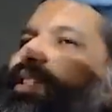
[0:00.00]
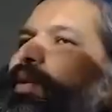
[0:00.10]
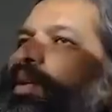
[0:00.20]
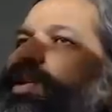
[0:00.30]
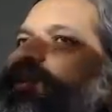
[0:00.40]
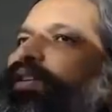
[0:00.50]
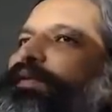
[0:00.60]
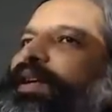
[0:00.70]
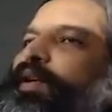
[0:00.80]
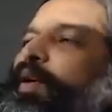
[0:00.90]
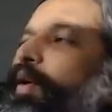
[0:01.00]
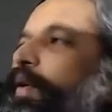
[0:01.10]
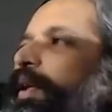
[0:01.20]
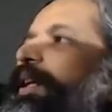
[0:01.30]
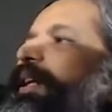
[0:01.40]
origin of it
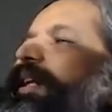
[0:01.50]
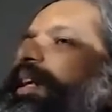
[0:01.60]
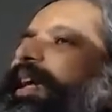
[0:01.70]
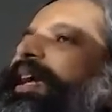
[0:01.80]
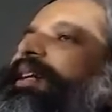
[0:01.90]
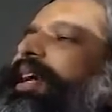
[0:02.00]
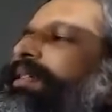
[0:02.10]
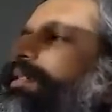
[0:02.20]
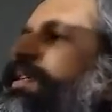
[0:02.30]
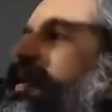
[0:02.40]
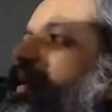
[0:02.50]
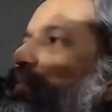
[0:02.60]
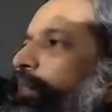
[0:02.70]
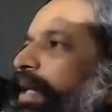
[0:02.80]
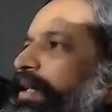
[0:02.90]
all, it has
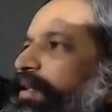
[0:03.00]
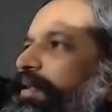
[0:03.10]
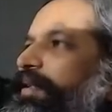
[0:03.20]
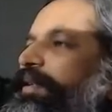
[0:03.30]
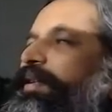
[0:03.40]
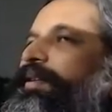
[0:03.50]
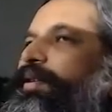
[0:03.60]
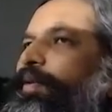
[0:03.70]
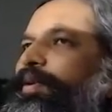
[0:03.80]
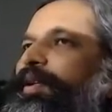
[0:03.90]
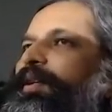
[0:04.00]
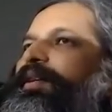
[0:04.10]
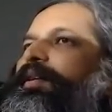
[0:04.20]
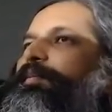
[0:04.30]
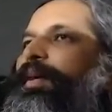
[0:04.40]
complete, total
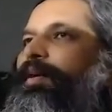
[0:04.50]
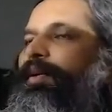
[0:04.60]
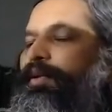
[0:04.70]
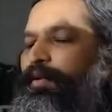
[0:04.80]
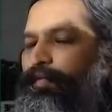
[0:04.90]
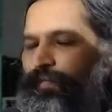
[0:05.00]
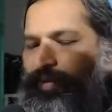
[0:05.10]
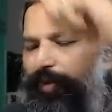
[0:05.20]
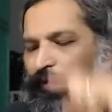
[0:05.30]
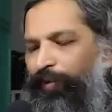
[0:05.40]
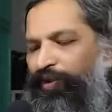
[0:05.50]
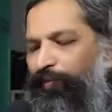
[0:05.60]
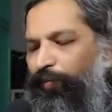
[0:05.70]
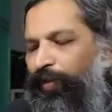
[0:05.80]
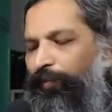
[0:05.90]
power, which
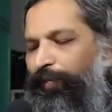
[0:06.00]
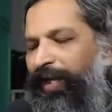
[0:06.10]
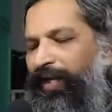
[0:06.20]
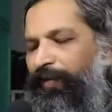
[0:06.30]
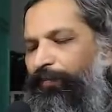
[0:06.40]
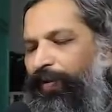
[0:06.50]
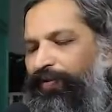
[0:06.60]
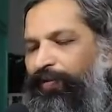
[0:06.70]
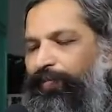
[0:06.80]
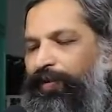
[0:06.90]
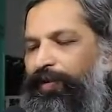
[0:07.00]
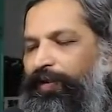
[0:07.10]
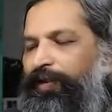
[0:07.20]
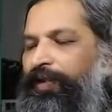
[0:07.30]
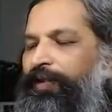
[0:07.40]
would make possible
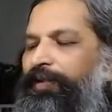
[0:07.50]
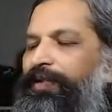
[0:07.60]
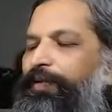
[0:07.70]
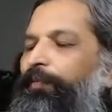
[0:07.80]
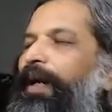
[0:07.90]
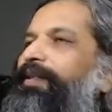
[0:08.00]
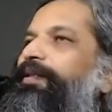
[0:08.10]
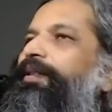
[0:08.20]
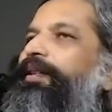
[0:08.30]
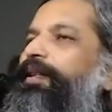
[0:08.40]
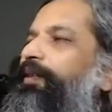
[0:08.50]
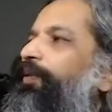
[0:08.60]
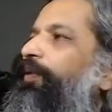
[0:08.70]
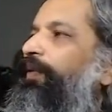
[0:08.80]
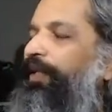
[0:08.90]
this mastery
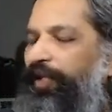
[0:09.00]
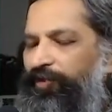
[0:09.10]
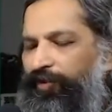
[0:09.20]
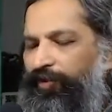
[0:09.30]
over nature.